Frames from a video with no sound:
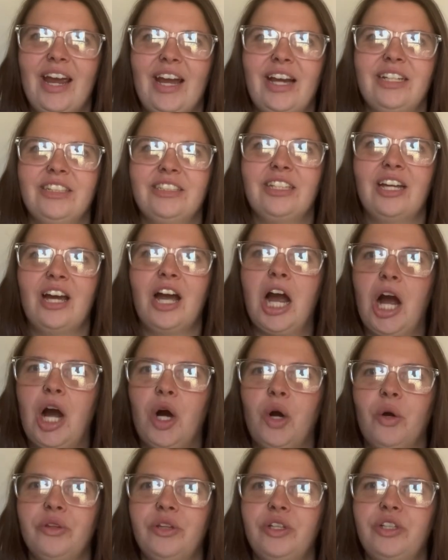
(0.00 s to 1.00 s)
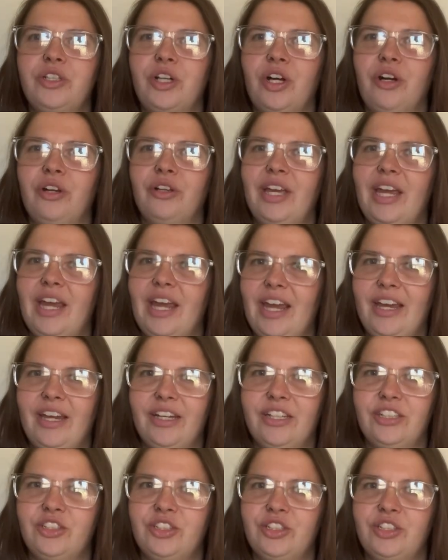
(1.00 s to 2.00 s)
as how the doll
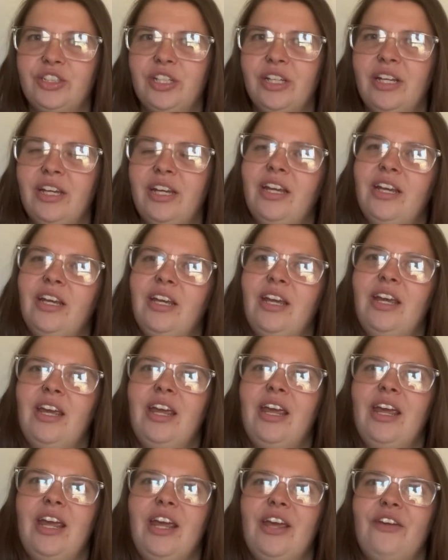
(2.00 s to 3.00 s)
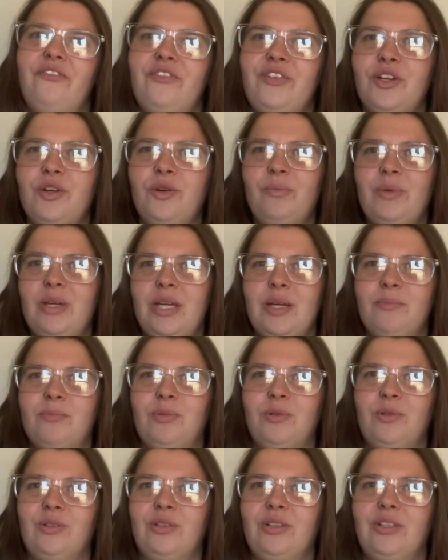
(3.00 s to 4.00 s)
aged. A few
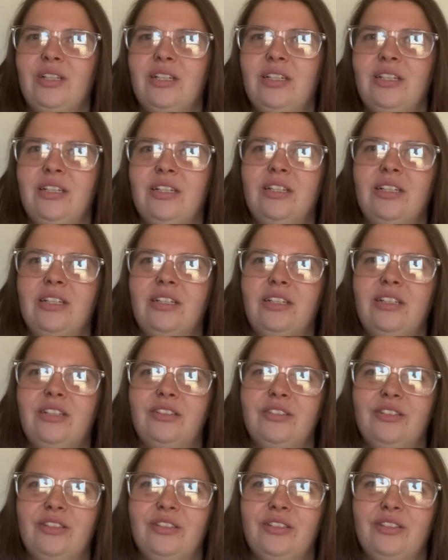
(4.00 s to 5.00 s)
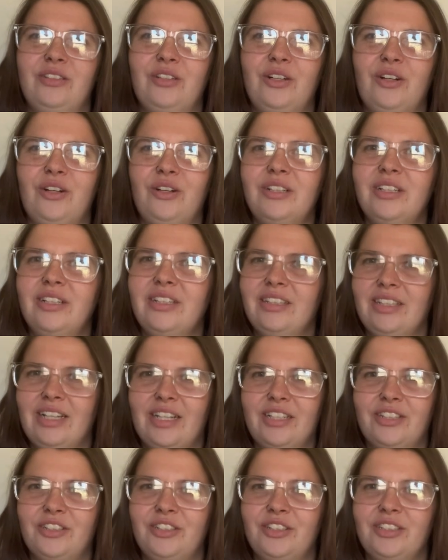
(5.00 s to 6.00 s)
people doll
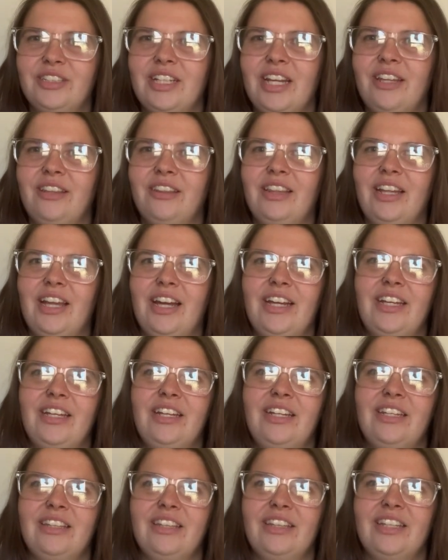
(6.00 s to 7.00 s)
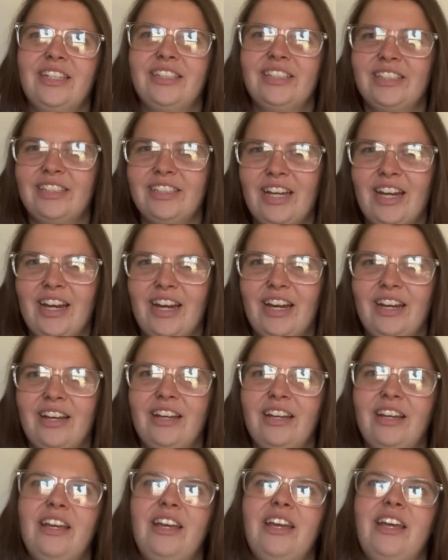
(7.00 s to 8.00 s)
collectors, and like they say
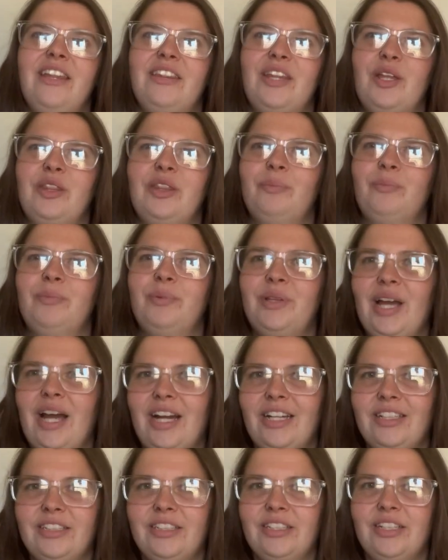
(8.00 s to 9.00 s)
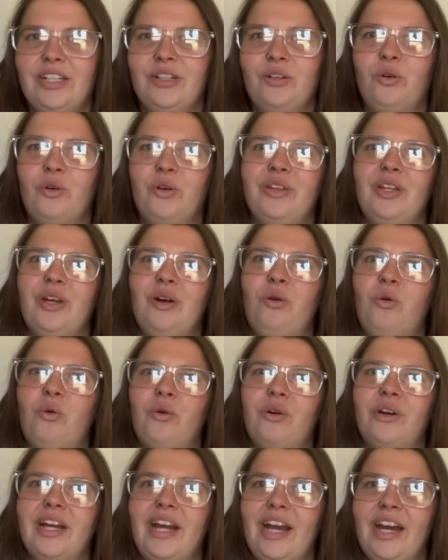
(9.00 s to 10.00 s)
that the plastic or the
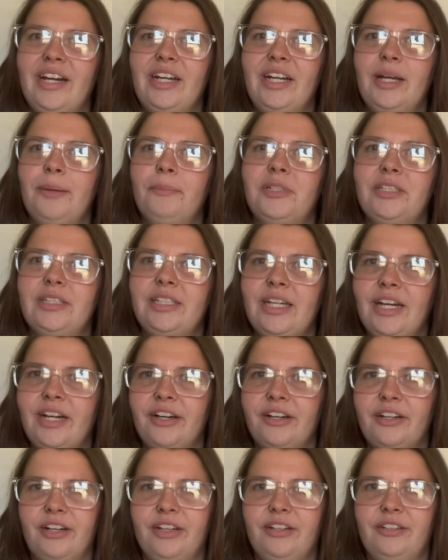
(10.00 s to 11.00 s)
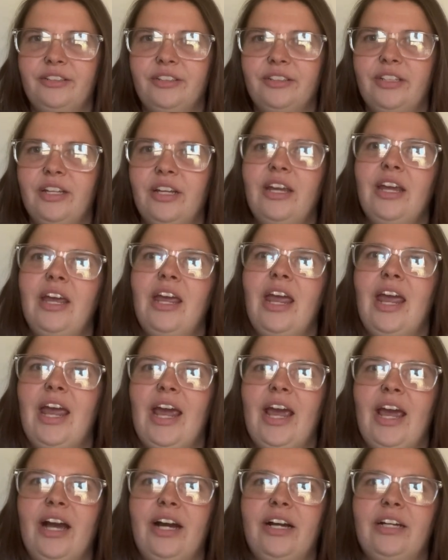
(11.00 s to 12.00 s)
organic material
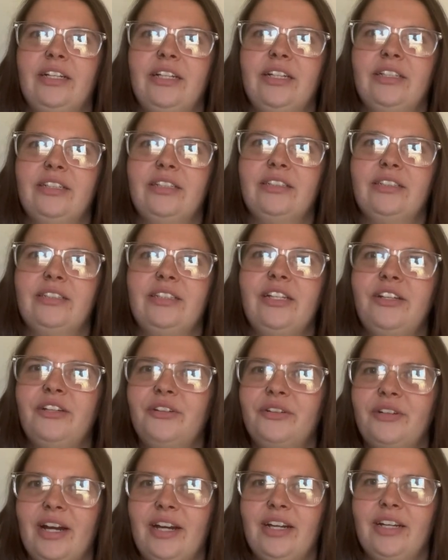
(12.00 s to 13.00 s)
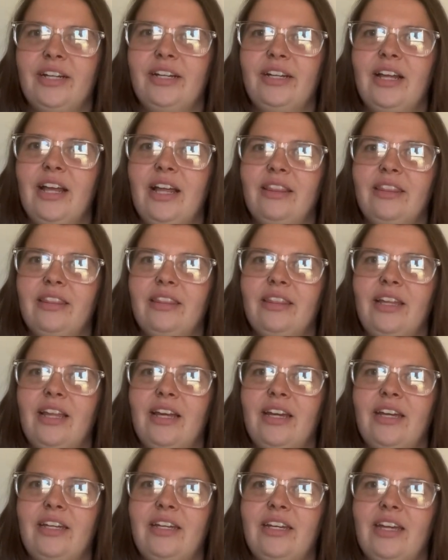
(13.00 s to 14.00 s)
had degraded
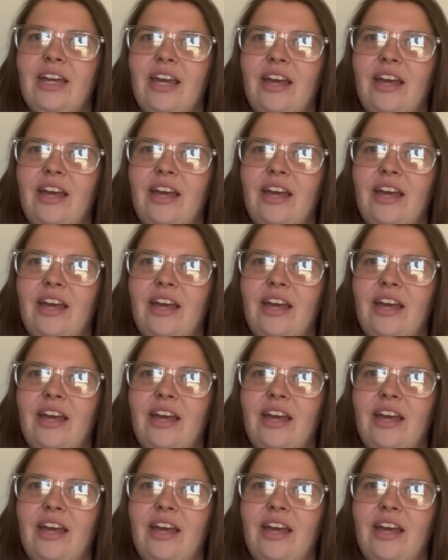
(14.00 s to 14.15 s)
like